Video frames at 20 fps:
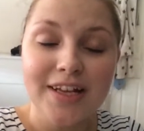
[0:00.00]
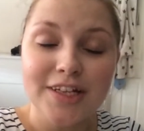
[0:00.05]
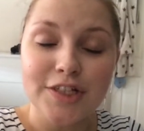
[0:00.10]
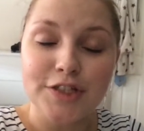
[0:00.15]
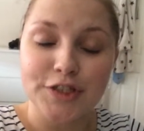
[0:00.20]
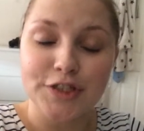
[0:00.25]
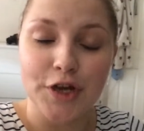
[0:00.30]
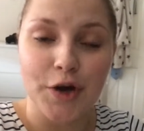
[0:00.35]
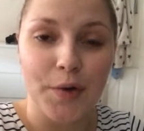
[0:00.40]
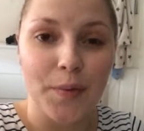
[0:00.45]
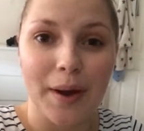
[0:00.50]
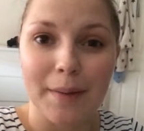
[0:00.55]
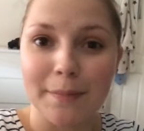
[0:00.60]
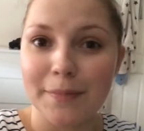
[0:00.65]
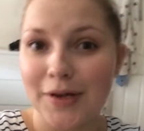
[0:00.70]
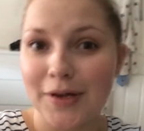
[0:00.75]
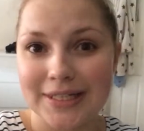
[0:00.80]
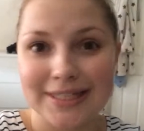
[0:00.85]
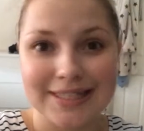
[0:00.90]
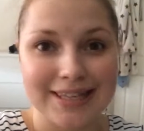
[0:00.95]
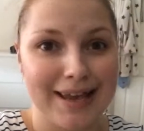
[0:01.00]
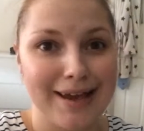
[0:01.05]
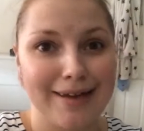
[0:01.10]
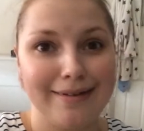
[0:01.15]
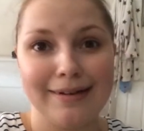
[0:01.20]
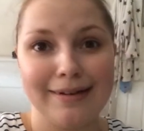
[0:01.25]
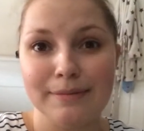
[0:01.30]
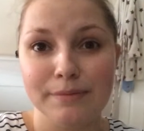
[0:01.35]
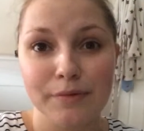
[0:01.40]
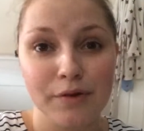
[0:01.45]
So I'm not scared
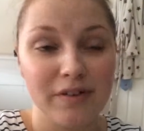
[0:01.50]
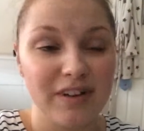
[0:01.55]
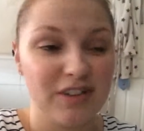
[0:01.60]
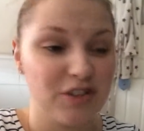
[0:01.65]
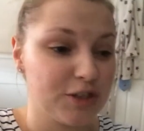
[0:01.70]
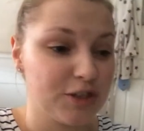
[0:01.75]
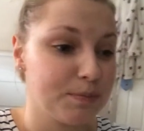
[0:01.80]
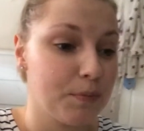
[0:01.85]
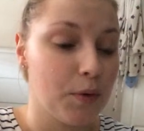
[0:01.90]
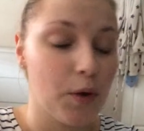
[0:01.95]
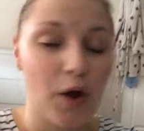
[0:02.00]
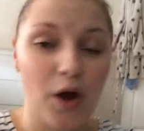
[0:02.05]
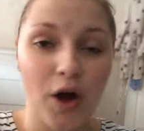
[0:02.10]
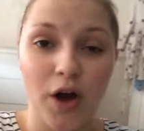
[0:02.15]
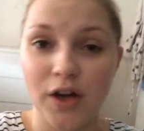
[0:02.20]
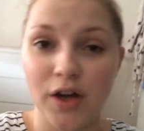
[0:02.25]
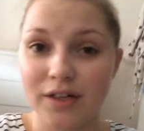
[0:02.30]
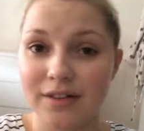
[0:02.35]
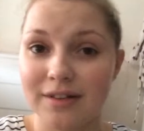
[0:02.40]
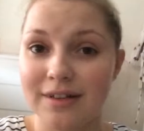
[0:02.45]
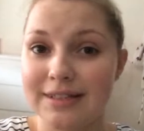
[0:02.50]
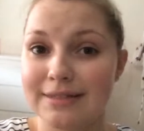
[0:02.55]
anymore. I just put on